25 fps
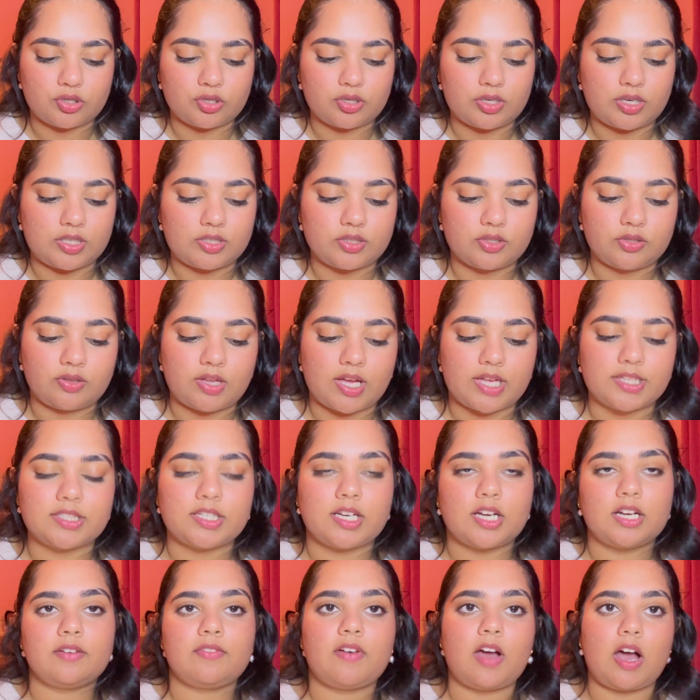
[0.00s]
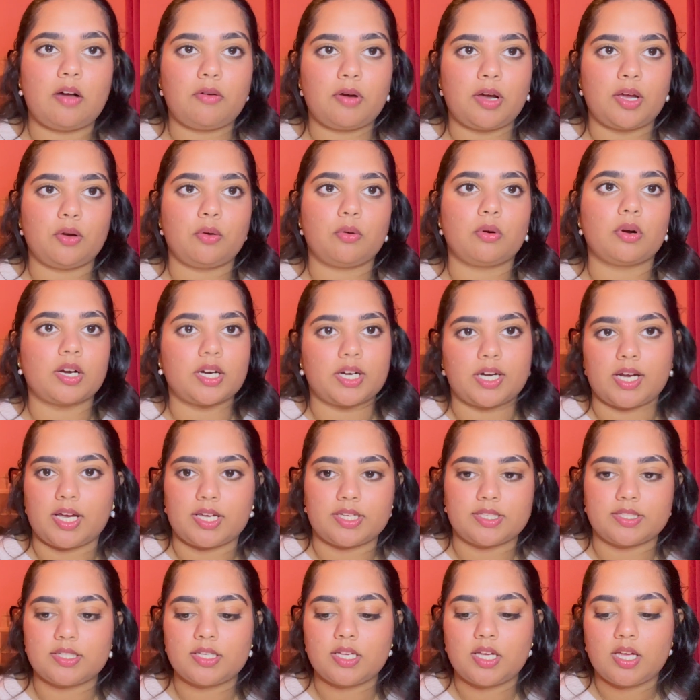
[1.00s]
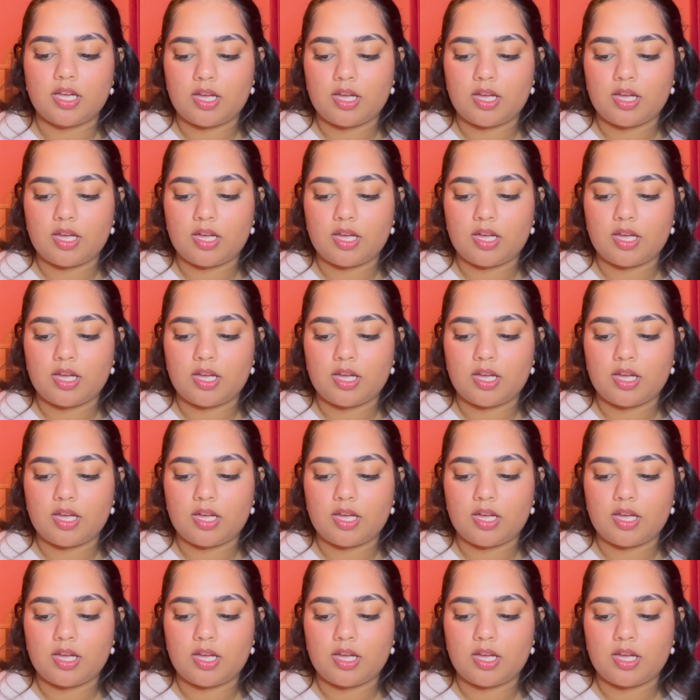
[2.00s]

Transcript: And so that's kind of how I organize